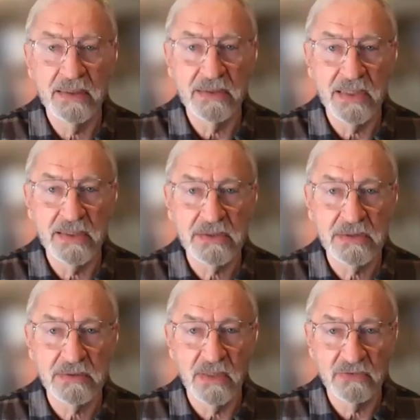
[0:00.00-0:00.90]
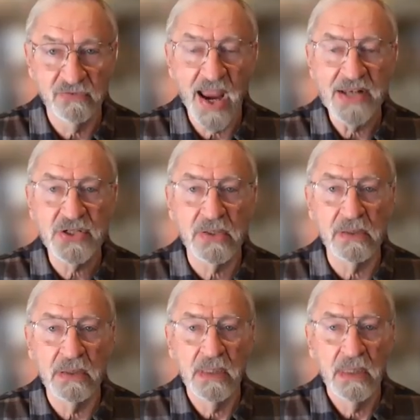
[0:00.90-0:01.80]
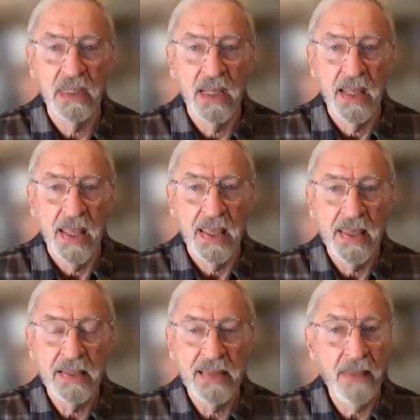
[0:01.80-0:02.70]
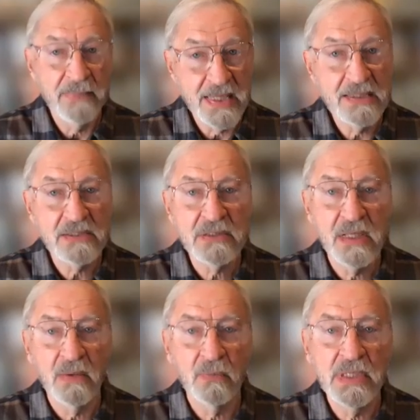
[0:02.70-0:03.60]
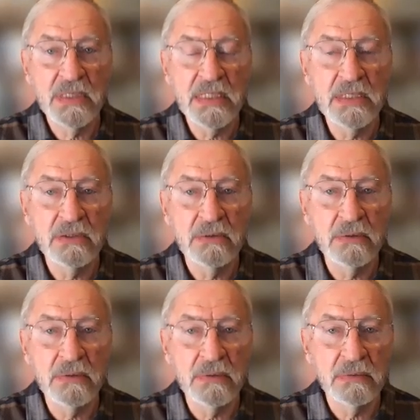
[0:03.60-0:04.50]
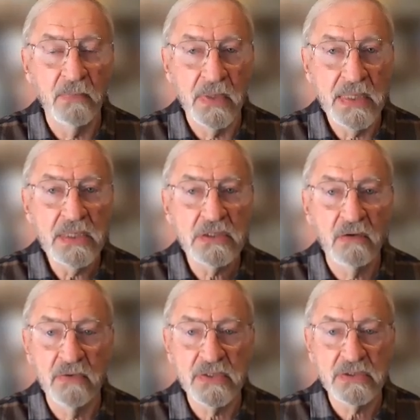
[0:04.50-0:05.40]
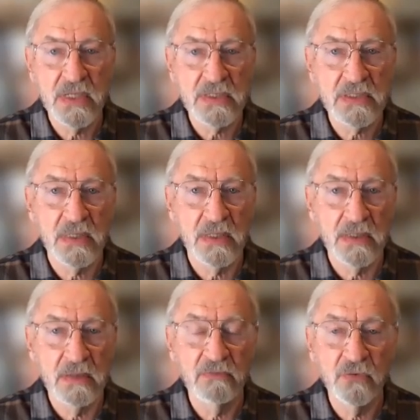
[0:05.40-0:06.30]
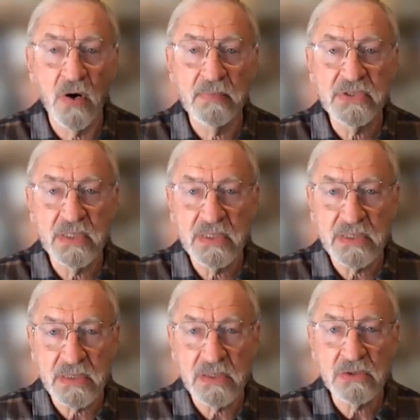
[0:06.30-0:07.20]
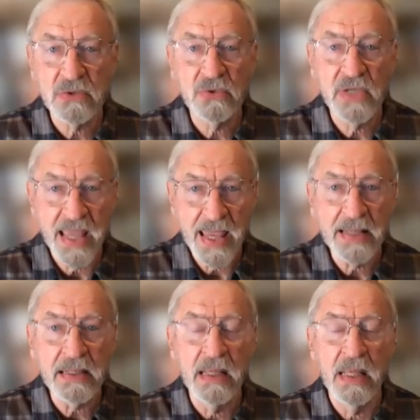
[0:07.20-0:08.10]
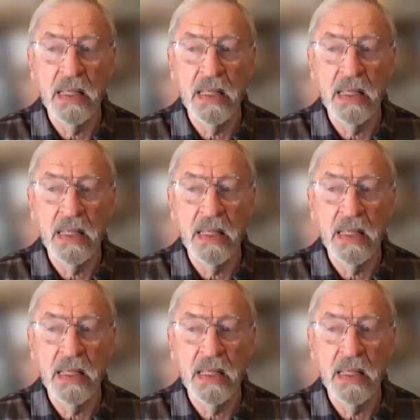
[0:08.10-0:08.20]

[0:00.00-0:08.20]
it's fragile. And that means that we need to, each of us as informed citizens who can